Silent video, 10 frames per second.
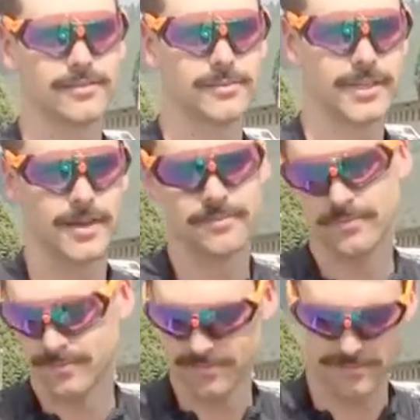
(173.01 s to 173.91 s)
when
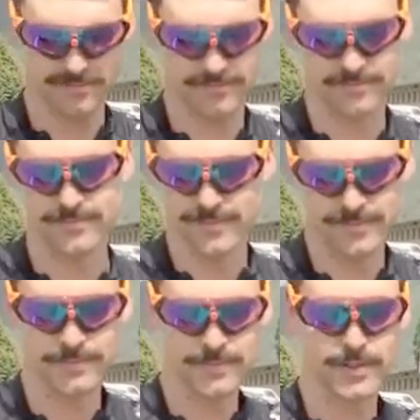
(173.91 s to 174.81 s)
I'm
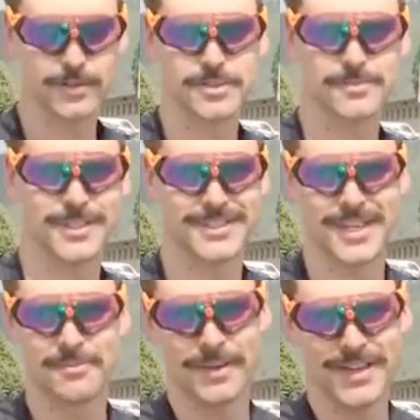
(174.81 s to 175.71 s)
close to my
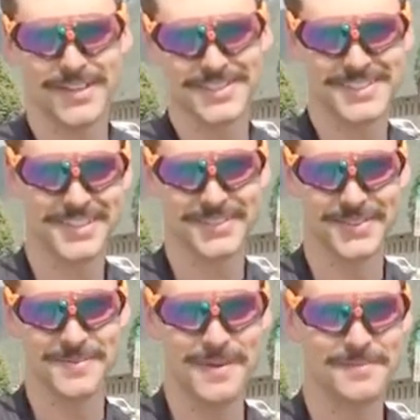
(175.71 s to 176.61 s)
deathbed I'll still
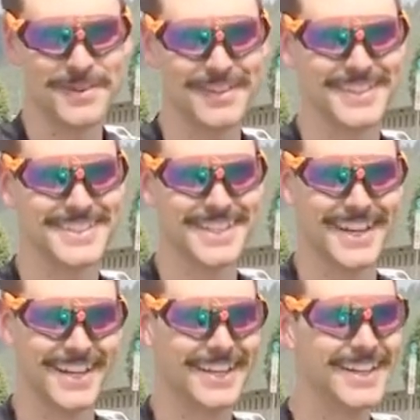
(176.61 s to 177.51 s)
remember is
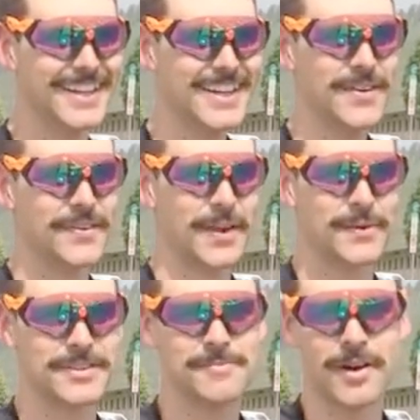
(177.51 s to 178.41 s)
when I
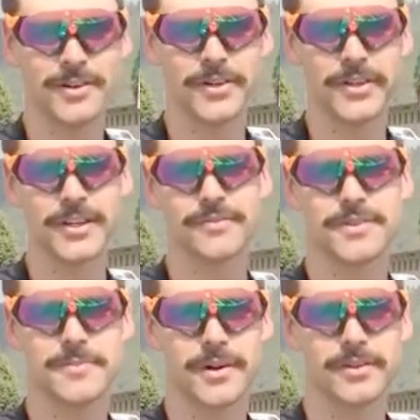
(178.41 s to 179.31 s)
went to Mongolia for
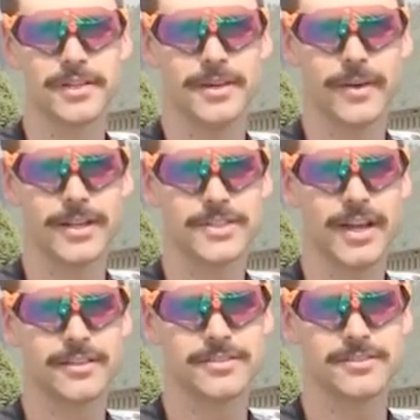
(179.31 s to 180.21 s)
the Mongolia Bike
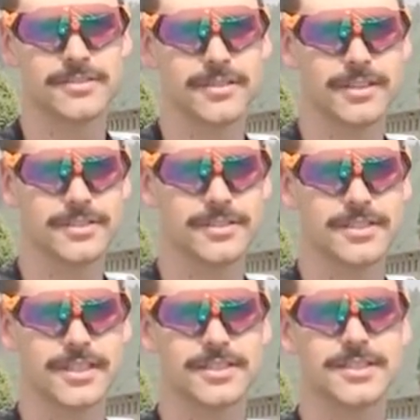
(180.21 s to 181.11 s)
Challenge in
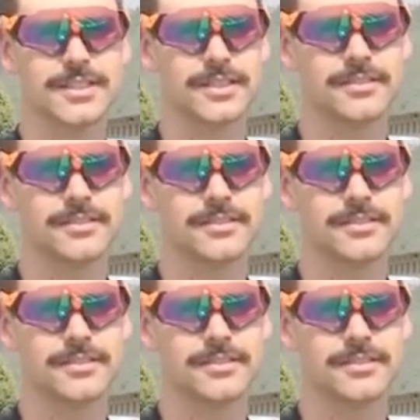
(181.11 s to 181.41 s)
2016.